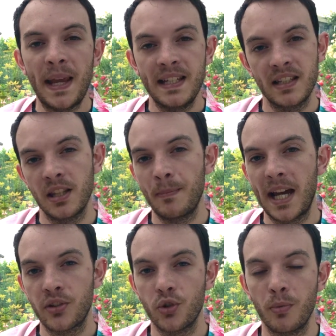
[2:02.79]
based in the
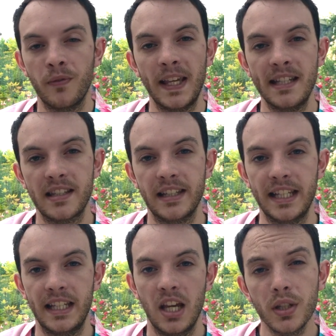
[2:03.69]
backdrop of
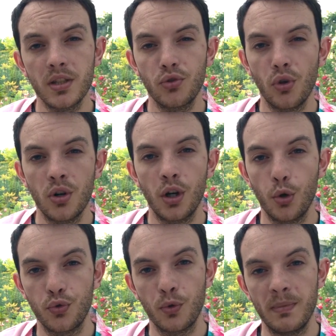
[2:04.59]
Italy, with a strong
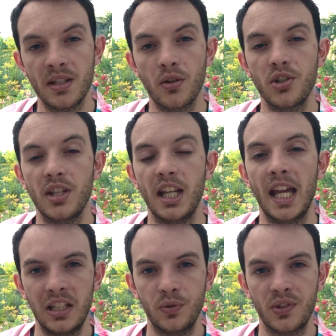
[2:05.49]
cultural
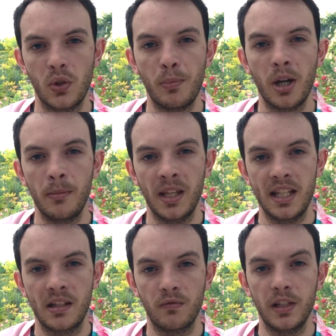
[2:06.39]
misogyny and also a
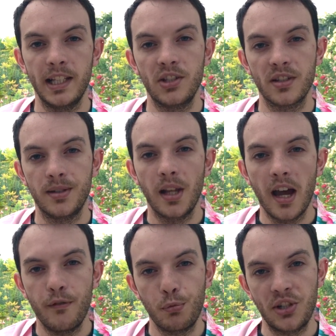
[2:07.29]
permeating religious
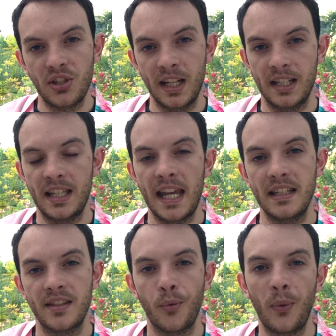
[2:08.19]
life which
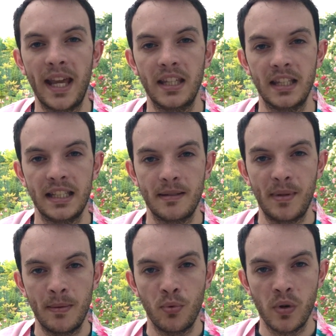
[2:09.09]
dictates the way that these
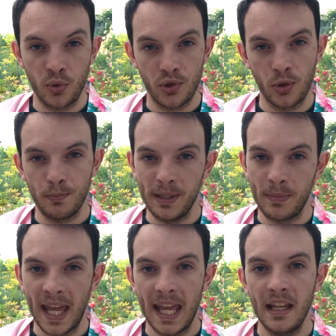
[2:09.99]
people should be
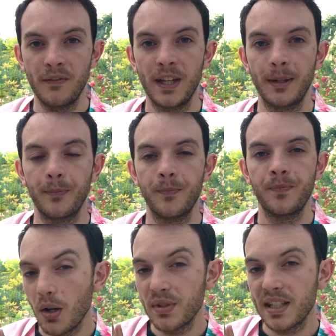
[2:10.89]
behaving.
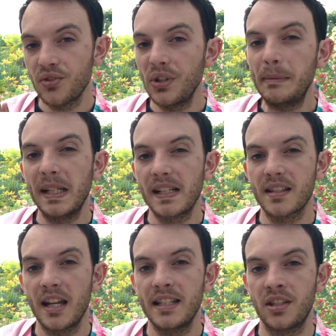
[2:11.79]
I was extremely
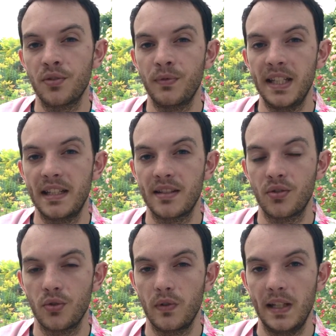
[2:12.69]
excited to read this
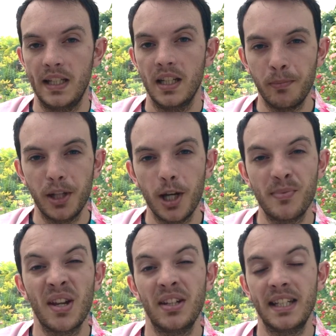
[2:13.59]
story. The blurb
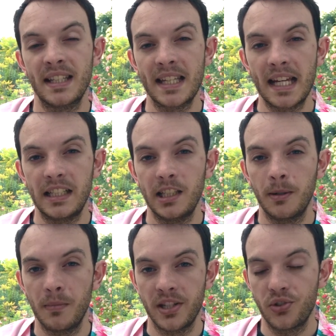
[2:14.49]
sounded exactly
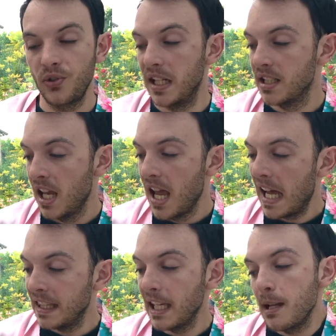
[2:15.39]
up my street,
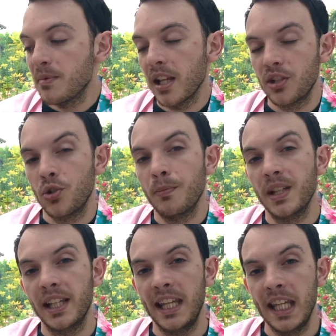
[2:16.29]
and names like
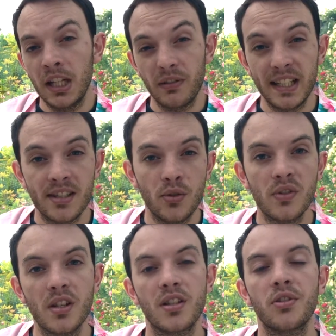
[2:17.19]
Jhumpa Lahiri,
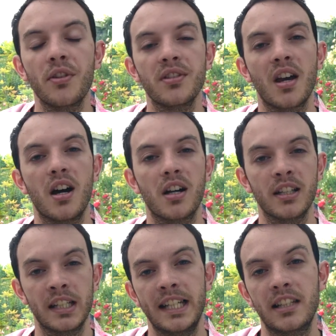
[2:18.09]
Susan Sontag,
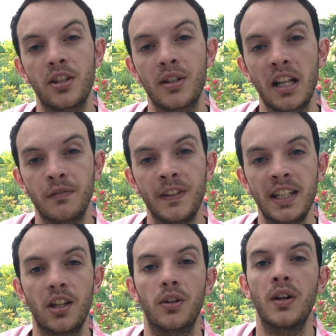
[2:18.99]
and Italo
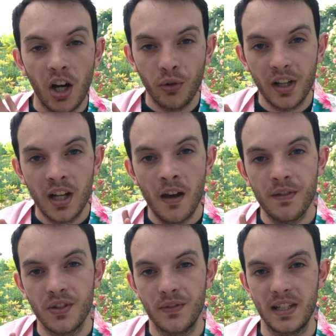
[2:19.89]
Calvino are on the
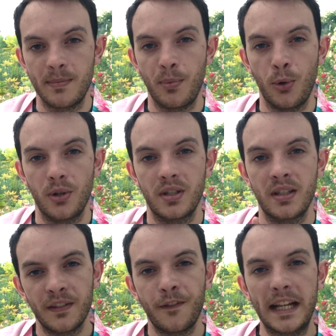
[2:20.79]
covers of this book,
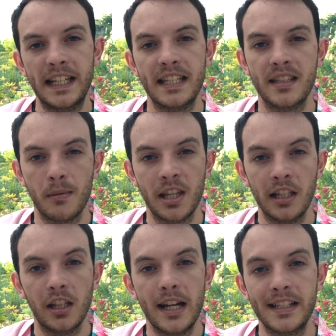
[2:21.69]
defining it as
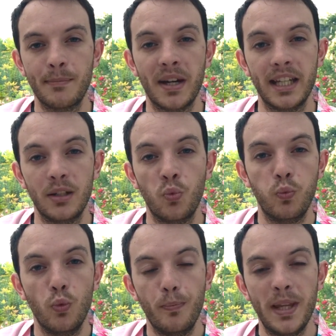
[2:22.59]
something liked by
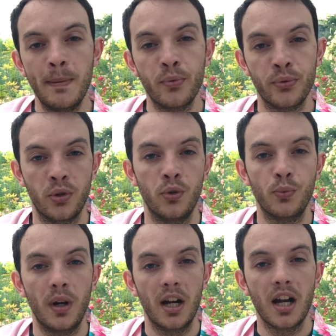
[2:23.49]
people whose
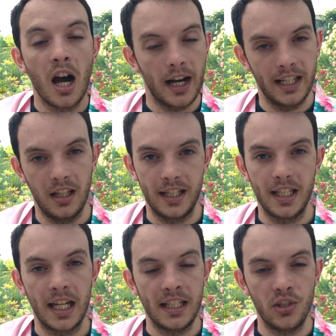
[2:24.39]
work I
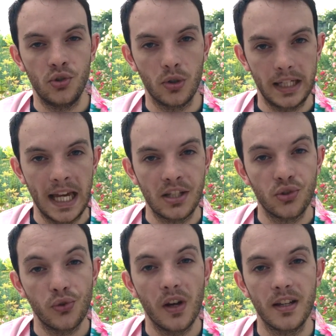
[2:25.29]
like and enjoy and
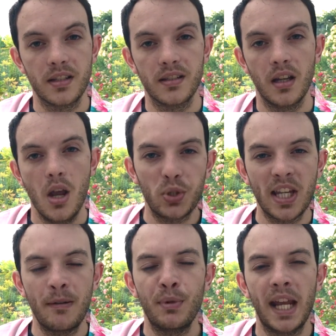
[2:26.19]
trust, which
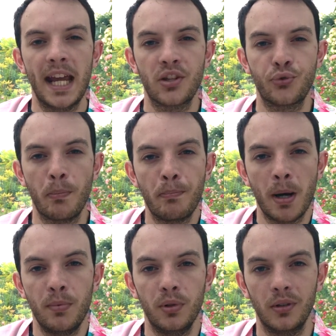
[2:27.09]
gave me that extra
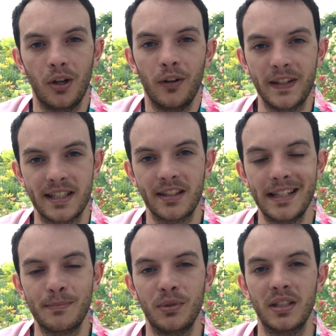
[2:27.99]
bubble of
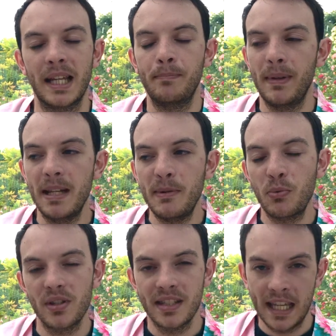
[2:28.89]
excitement and made me
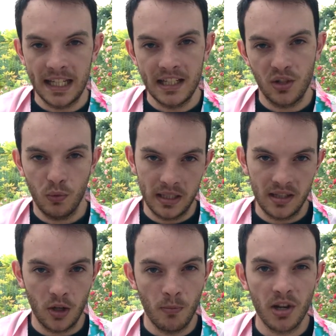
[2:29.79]
want to get into it
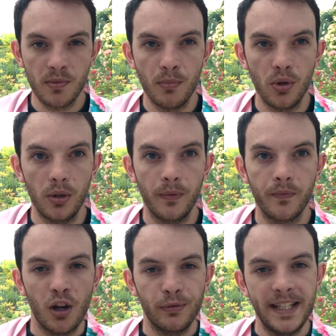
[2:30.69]
so much more.
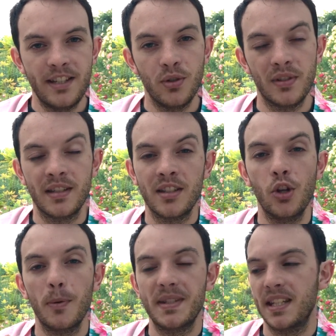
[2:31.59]
I'll read to you the
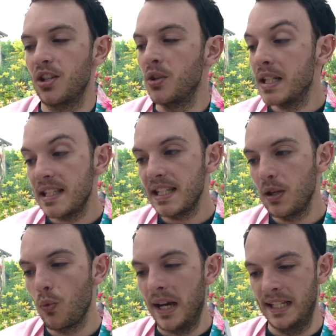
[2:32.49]
synopsis so you can
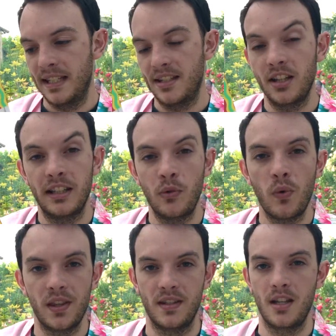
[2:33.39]
see why it is certainly
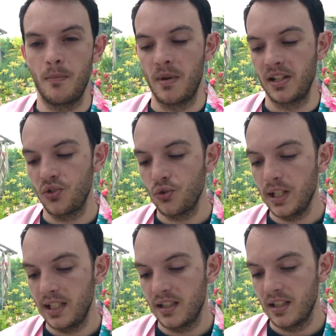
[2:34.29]
one that's up my
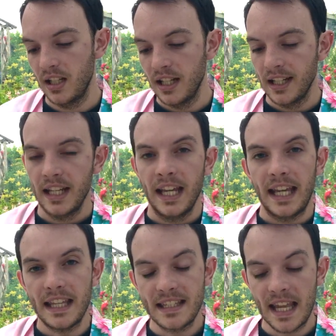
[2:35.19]
street.
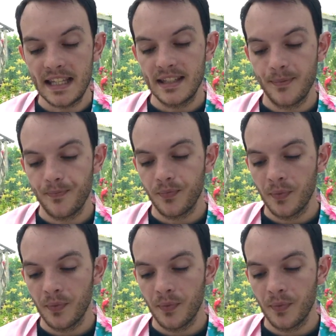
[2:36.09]
It says,